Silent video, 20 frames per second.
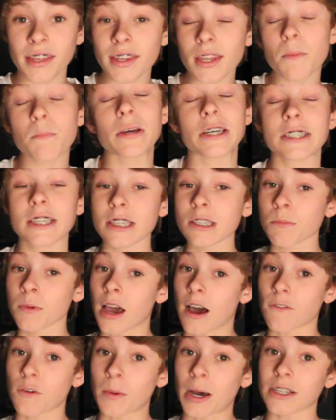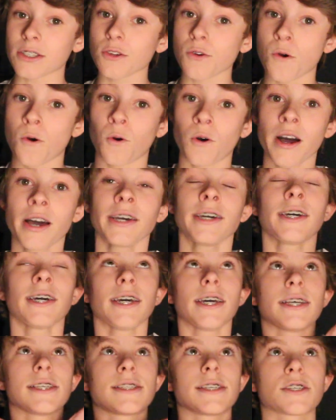thing that pisses me off about school
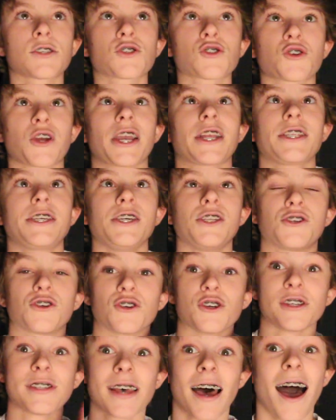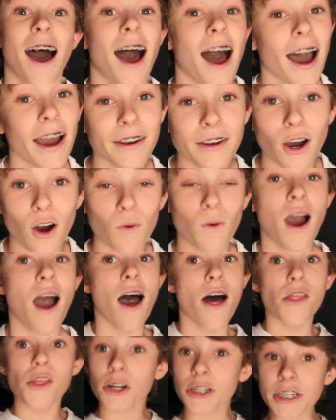is the strict teachers. I know,
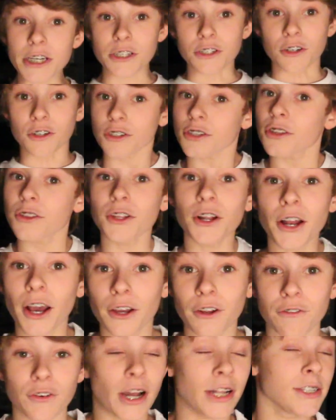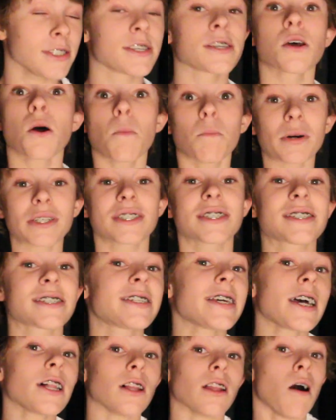they're teachers, they're not your friends, but
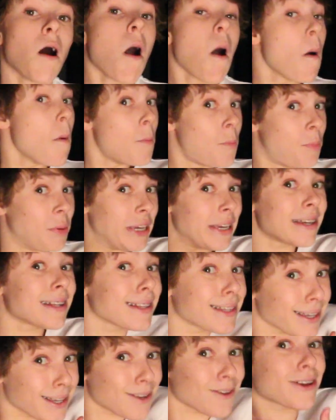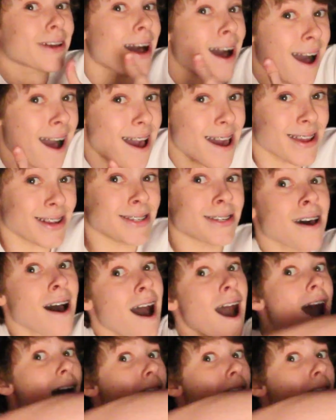still, be a little kind.